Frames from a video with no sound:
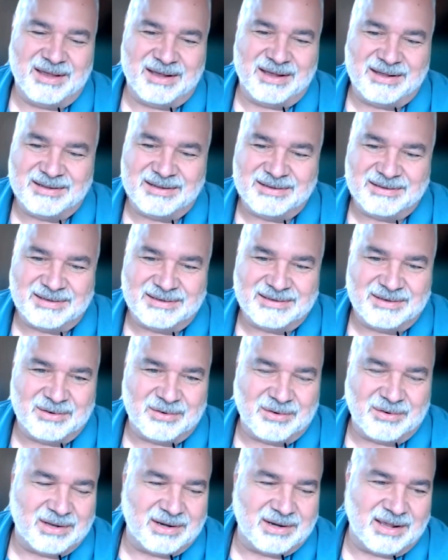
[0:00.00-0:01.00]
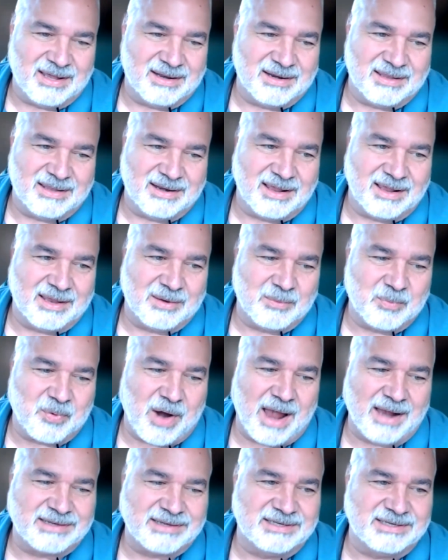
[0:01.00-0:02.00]
and I had
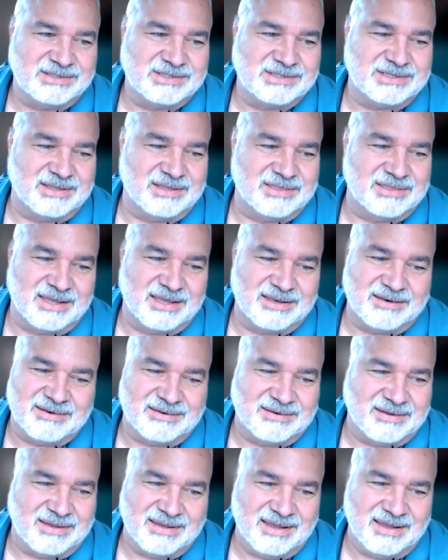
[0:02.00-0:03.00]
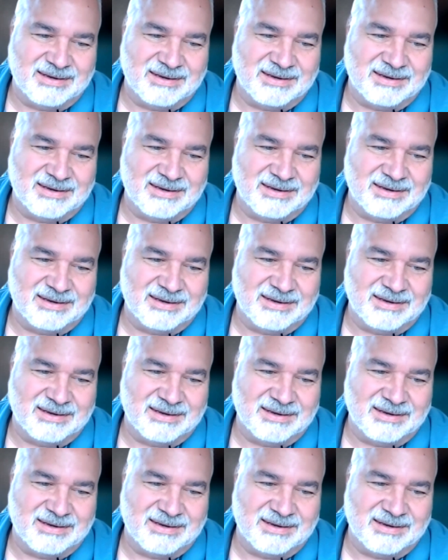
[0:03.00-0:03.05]
practiced and then